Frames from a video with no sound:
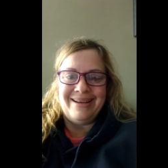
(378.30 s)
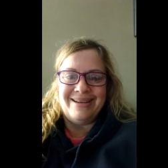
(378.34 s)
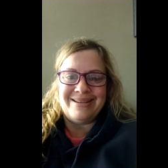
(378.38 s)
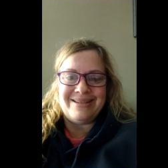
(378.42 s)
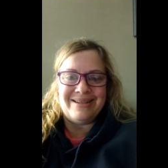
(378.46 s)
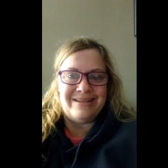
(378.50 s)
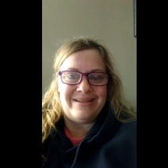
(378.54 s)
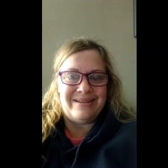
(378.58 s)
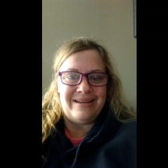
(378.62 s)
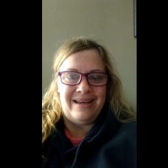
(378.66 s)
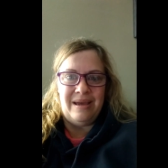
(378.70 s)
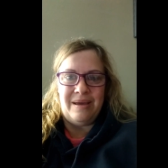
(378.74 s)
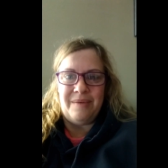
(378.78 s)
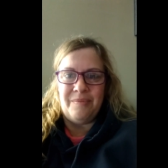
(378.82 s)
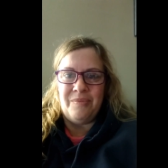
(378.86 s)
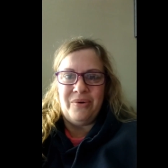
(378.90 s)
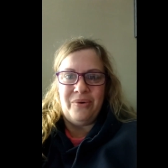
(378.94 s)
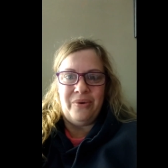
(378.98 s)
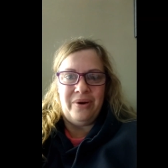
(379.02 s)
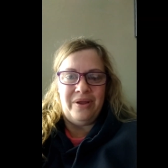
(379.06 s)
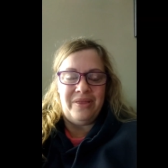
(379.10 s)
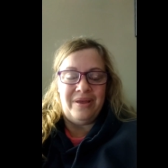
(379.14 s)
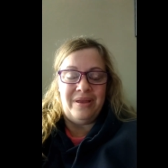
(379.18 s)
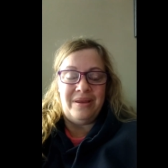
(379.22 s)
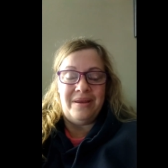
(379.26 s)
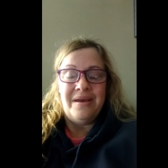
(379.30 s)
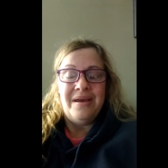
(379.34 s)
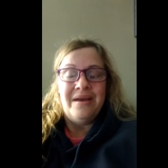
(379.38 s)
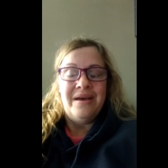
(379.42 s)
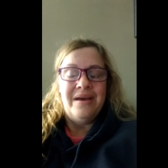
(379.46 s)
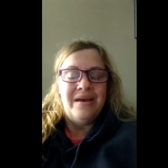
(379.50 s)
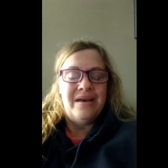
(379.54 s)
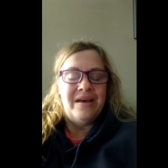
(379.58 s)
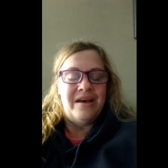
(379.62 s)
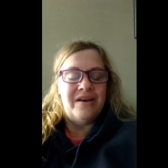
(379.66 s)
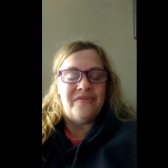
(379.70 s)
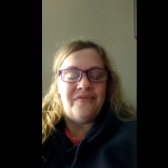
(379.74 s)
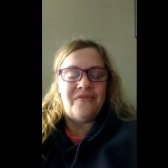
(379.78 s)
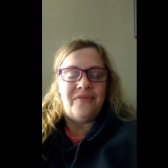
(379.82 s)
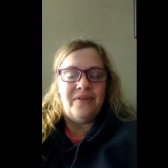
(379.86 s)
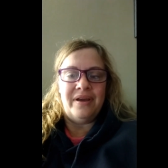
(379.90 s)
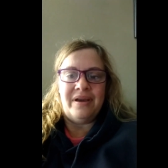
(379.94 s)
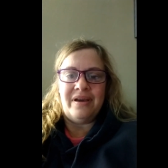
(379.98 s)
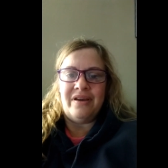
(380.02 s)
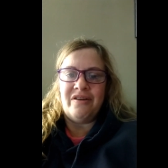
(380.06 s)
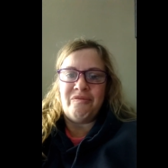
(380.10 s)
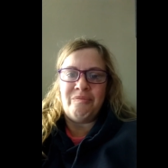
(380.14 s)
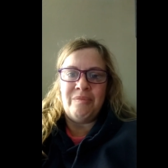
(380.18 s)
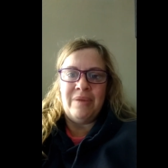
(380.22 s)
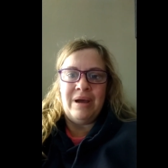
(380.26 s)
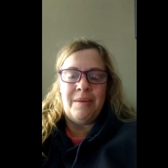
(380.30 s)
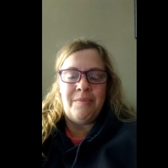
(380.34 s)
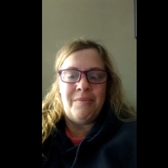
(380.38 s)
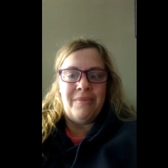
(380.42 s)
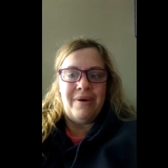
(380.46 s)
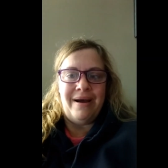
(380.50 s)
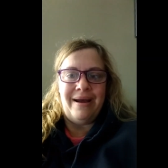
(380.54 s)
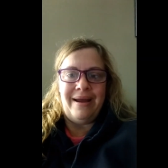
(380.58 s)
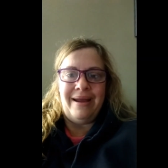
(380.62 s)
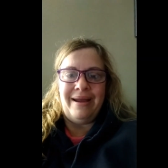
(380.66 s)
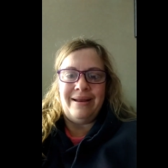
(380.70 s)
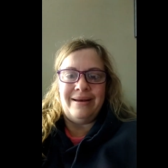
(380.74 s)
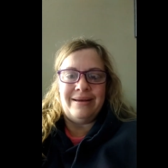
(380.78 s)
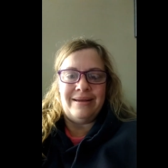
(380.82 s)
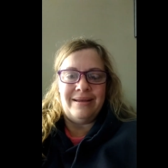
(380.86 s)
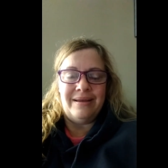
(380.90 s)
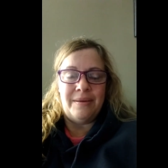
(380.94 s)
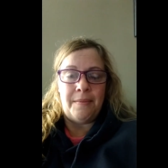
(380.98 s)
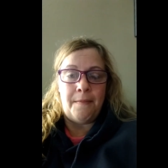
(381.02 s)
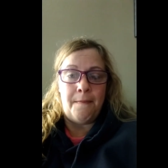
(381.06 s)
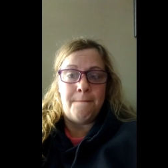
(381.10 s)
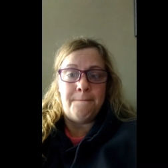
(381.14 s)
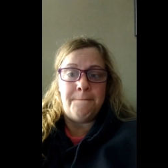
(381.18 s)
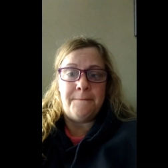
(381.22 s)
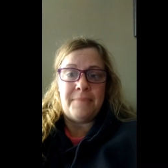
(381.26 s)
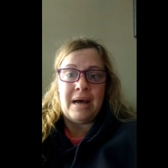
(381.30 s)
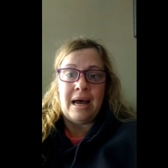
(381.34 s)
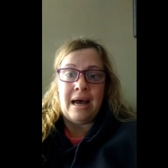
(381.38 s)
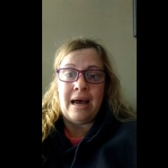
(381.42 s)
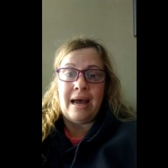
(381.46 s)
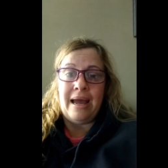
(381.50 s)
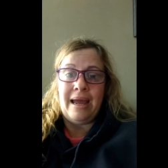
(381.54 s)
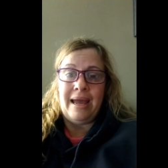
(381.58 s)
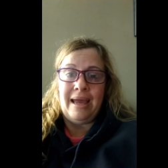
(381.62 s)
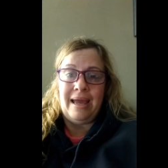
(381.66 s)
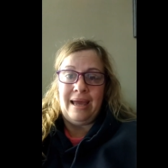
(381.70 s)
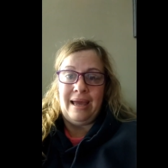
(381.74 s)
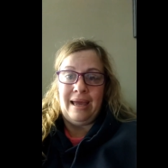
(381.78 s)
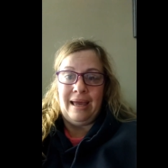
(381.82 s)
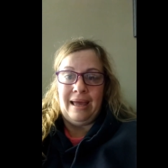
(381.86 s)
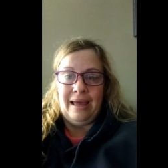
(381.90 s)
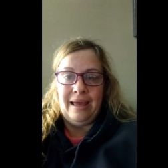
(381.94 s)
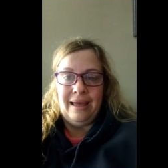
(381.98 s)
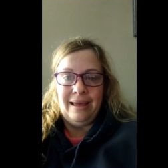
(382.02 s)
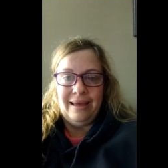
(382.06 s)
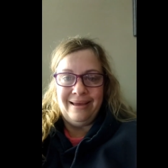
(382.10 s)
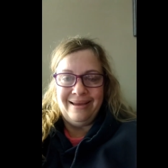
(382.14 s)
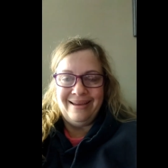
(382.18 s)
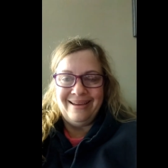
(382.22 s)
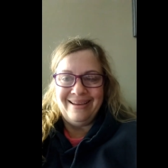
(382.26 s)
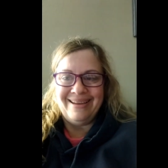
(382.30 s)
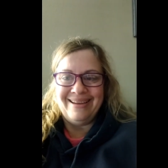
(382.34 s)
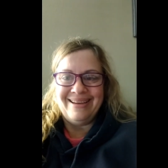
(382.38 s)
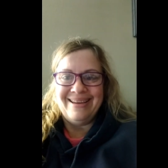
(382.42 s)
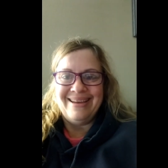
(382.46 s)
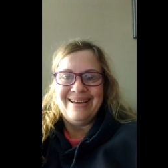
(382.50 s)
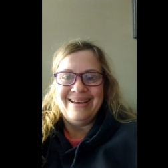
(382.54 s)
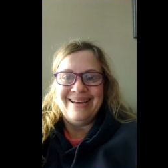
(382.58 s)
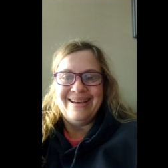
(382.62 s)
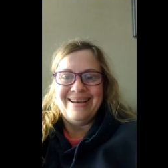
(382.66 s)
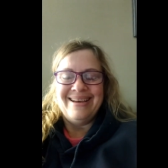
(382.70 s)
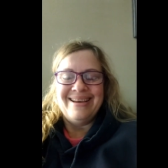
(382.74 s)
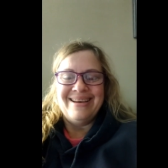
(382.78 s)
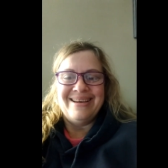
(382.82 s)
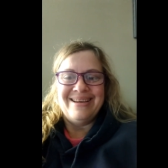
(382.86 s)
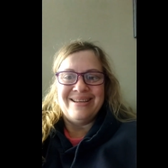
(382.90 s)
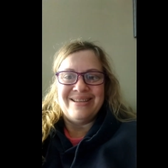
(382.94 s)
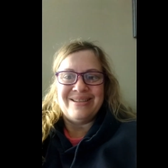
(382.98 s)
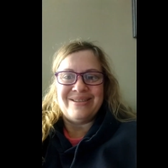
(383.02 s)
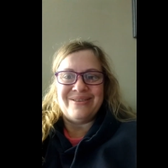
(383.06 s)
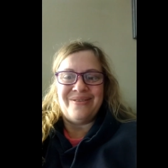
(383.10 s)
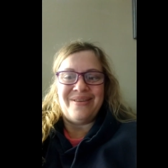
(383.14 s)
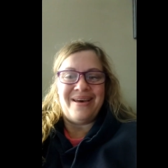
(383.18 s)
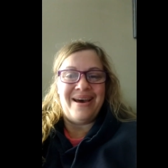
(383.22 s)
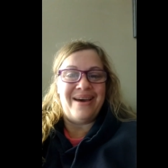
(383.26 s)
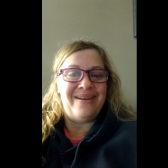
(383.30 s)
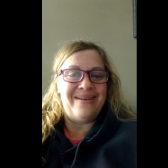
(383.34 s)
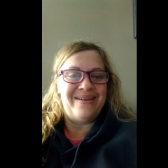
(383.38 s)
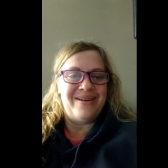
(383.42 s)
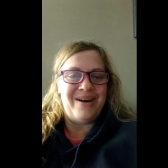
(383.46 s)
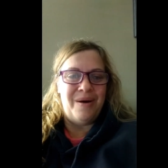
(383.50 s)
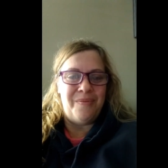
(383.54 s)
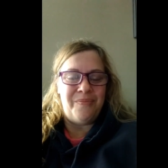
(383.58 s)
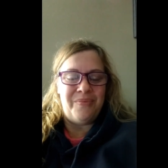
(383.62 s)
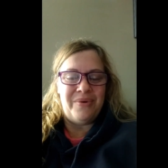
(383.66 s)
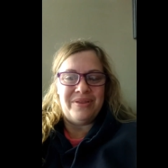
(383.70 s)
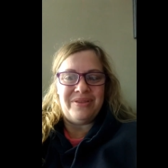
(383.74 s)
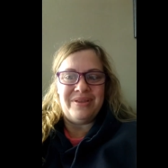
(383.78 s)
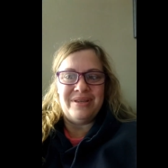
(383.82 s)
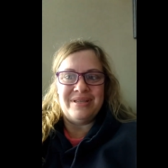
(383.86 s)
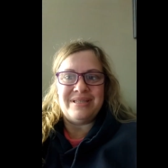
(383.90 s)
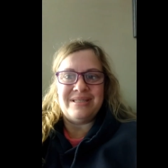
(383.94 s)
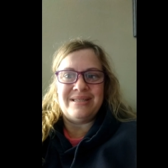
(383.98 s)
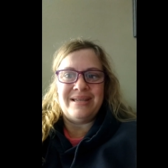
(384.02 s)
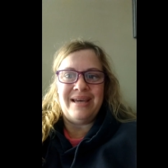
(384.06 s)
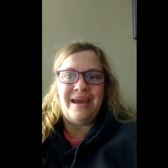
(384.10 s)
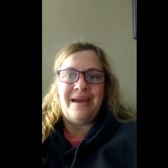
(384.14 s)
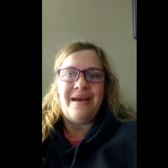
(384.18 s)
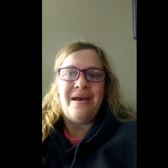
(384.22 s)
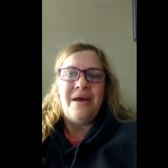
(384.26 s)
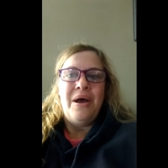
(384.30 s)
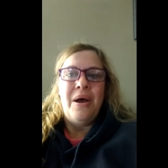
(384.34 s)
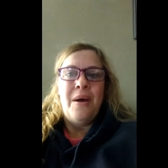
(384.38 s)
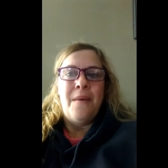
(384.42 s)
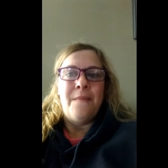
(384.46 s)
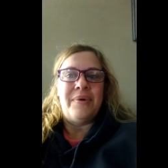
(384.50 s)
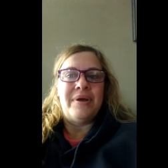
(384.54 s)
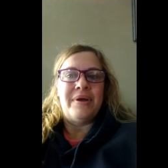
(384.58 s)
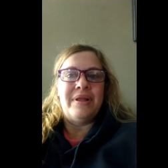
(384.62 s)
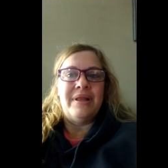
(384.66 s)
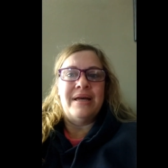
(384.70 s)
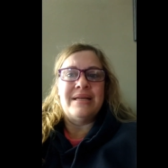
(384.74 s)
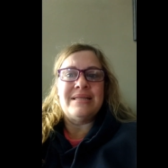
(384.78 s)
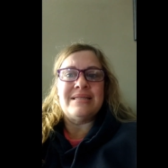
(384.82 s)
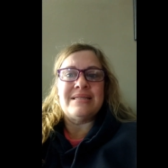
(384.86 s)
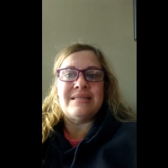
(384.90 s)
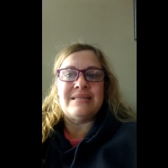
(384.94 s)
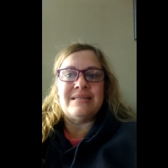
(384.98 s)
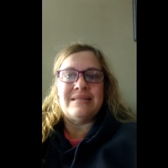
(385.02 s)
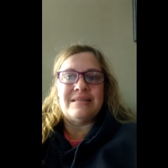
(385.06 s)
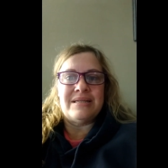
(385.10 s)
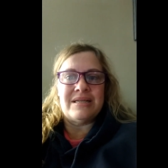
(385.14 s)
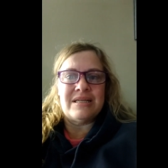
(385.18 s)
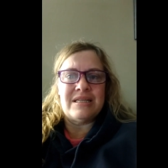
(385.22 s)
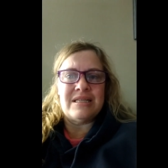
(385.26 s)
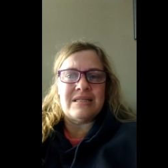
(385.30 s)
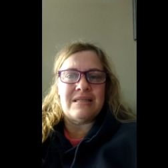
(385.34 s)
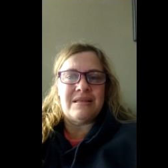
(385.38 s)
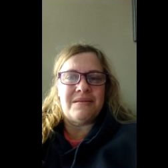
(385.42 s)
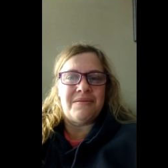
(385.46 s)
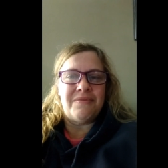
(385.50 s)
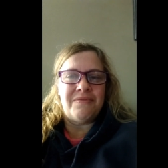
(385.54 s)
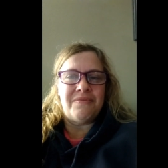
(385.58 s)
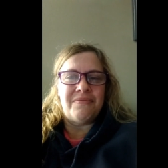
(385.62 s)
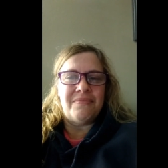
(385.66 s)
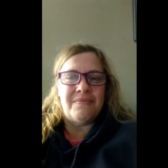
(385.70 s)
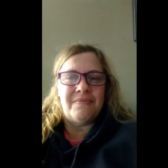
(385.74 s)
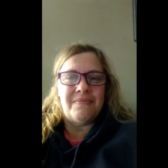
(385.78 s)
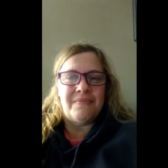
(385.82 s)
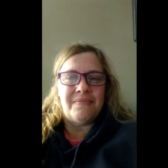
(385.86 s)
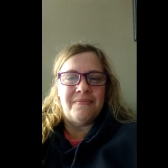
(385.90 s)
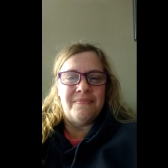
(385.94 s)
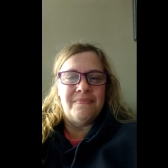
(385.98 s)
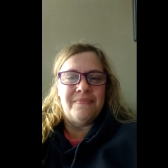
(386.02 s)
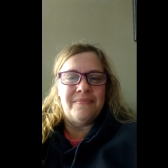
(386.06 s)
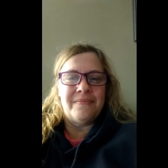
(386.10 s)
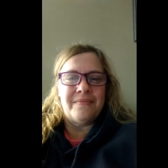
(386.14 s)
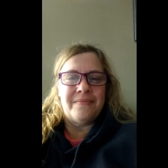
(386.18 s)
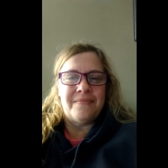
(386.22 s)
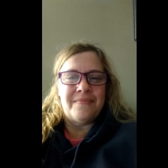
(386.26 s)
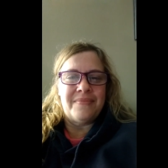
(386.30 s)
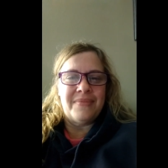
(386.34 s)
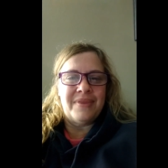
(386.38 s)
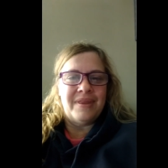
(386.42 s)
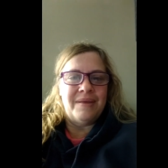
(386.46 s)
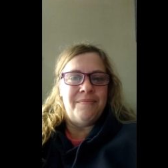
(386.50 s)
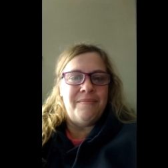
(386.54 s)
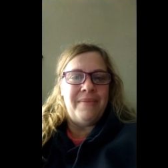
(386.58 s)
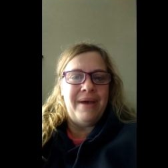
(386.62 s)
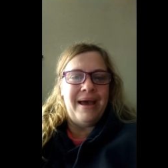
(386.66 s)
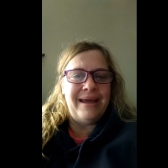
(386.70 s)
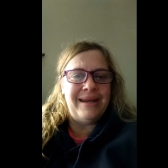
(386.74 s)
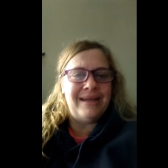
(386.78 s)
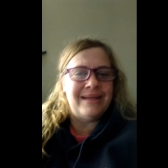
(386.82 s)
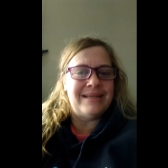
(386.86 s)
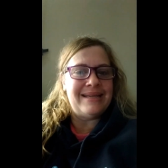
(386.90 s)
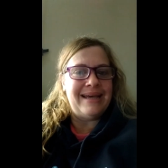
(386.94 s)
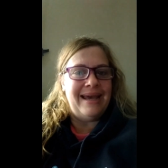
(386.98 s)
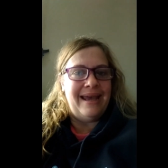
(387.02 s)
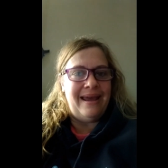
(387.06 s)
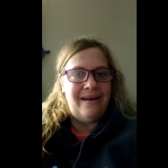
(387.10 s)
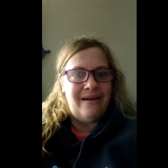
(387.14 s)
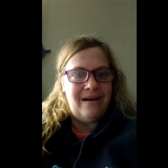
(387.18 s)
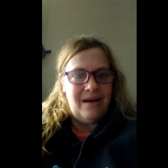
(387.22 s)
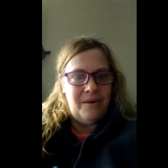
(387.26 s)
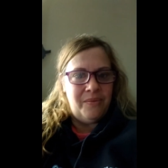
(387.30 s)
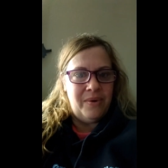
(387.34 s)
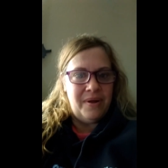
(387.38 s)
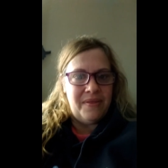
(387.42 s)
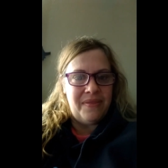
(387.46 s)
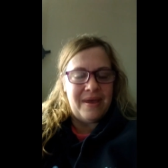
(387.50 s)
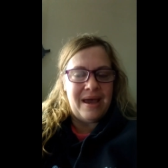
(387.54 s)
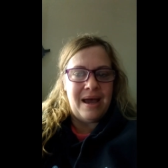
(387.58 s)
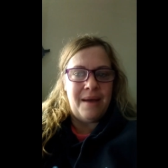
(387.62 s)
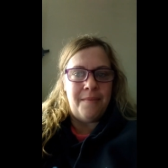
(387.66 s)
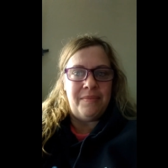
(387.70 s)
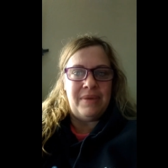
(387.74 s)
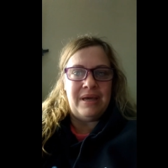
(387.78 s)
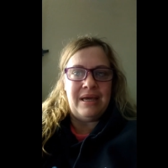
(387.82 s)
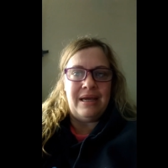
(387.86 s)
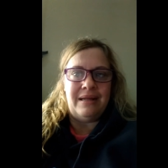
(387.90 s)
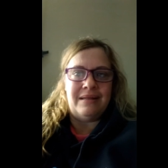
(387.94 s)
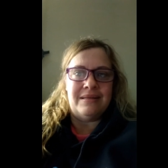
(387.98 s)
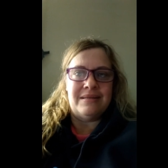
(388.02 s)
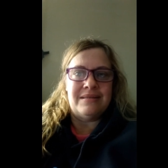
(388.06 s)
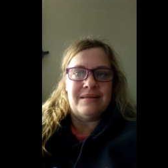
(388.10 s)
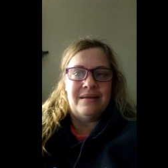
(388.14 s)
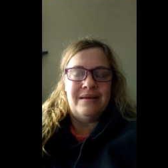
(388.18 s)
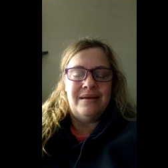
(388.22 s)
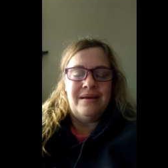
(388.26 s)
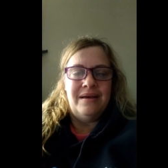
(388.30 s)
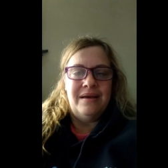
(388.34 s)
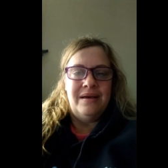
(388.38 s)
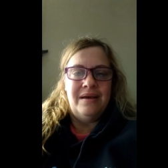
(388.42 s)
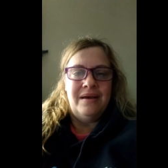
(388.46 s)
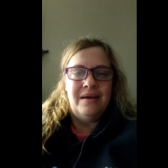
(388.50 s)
it doesn't take more than a flick of my mind. Bye. So that'll help with this day. But let's just meditate on what that means.